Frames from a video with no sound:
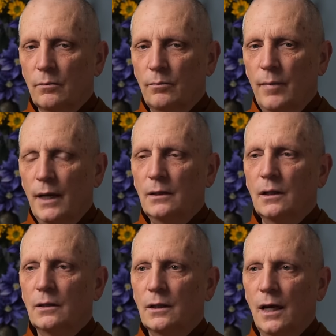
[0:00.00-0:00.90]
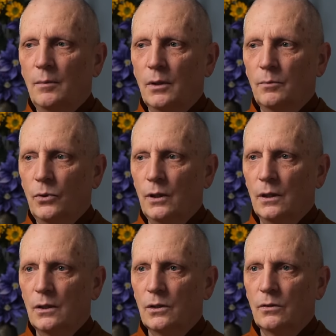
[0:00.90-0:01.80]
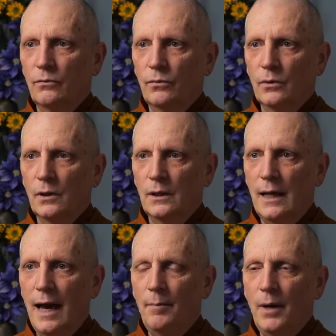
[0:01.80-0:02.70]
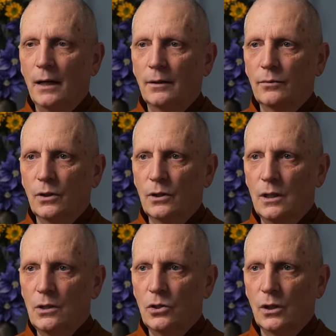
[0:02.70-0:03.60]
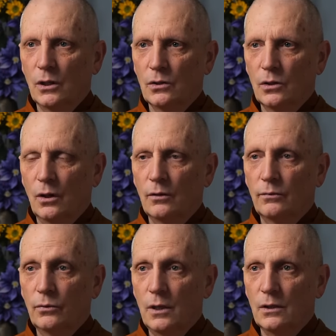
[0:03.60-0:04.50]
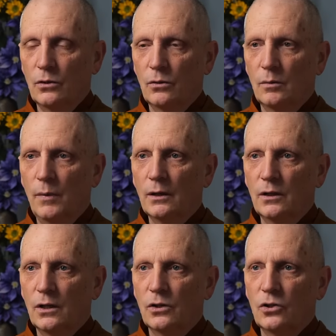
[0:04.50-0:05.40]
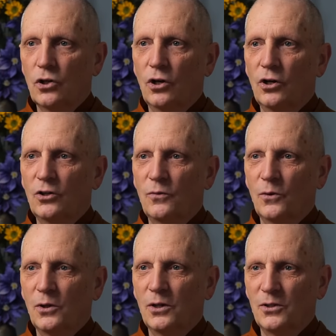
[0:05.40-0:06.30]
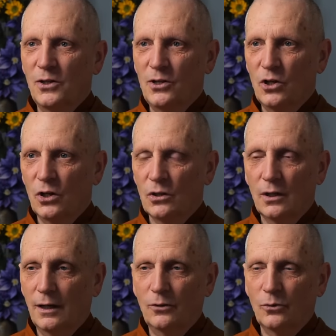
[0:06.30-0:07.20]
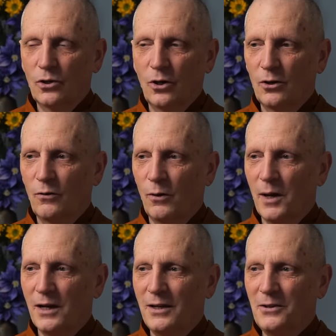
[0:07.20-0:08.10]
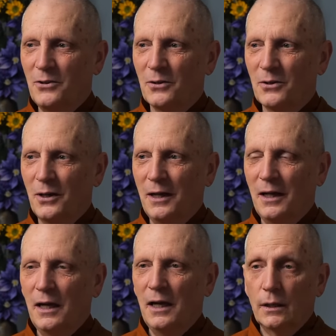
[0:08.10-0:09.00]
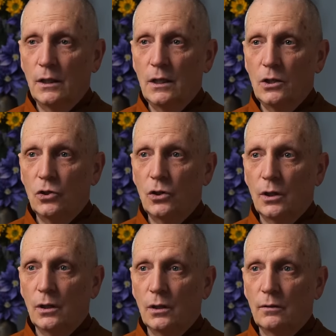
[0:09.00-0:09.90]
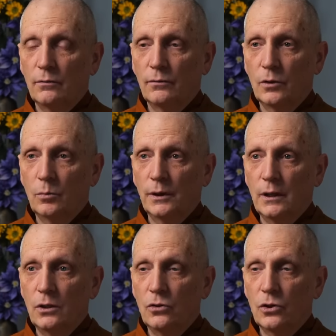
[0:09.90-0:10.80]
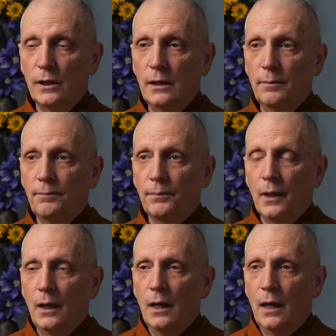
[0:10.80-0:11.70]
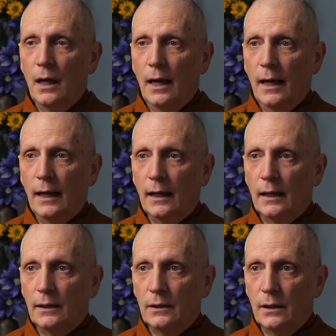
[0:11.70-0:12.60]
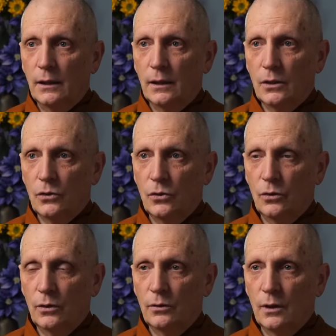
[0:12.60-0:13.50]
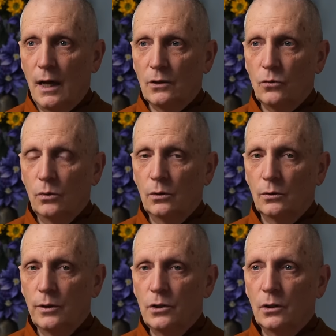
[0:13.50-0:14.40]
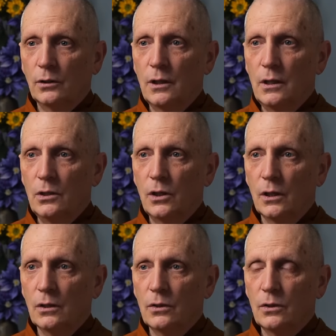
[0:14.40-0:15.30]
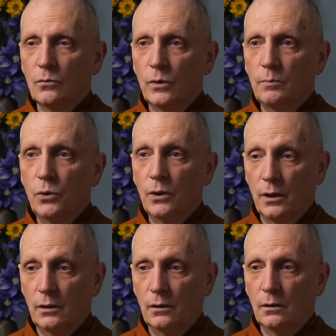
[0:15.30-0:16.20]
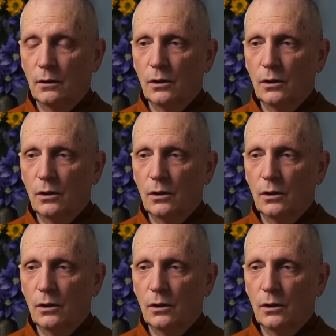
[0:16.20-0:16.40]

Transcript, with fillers: meant at the time of the Buddha is the Dhamma, the teachings are free. So the monk doesn't charge for his teachings, and I don't charge for my teachings. I teach uh, verbally usually. And so that the actual original teachings we put on